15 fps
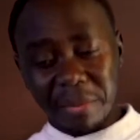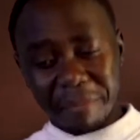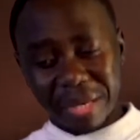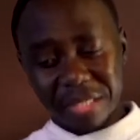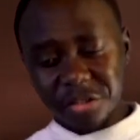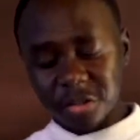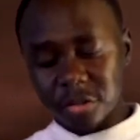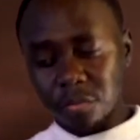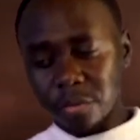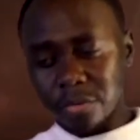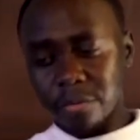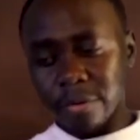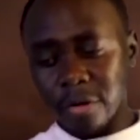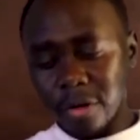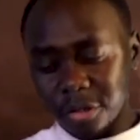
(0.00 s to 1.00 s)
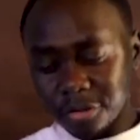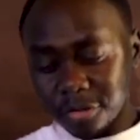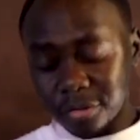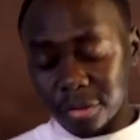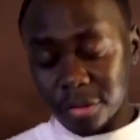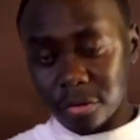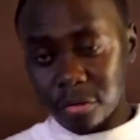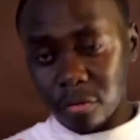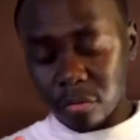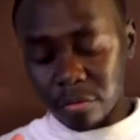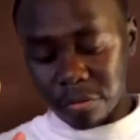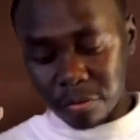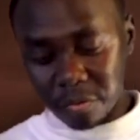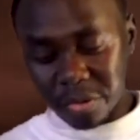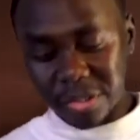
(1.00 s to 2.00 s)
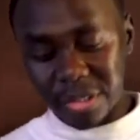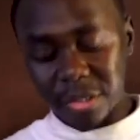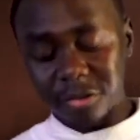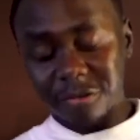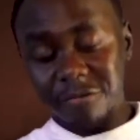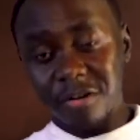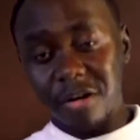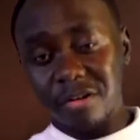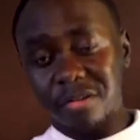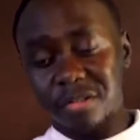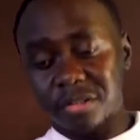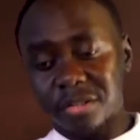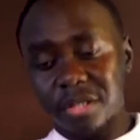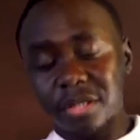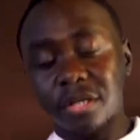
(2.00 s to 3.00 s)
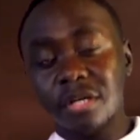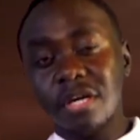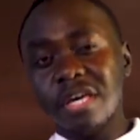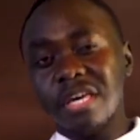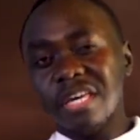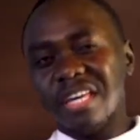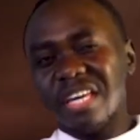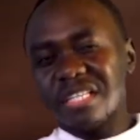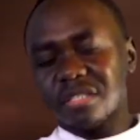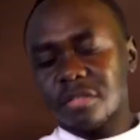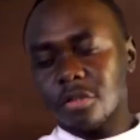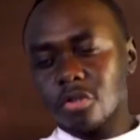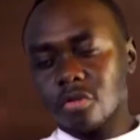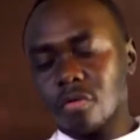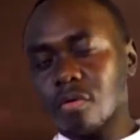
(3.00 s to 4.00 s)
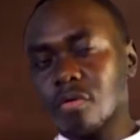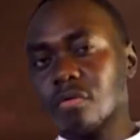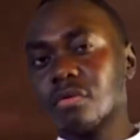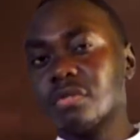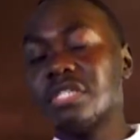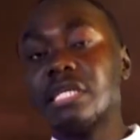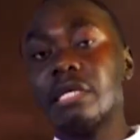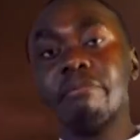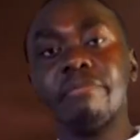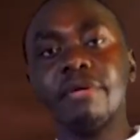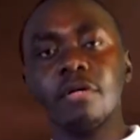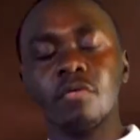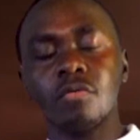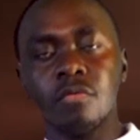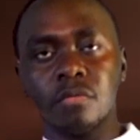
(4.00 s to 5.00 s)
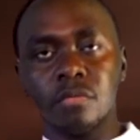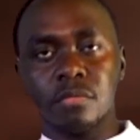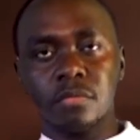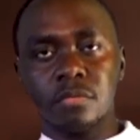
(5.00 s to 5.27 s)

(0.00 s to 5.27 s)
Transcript: are mentioning with regards to this whole three days of darkness thing is this whole Nibiru,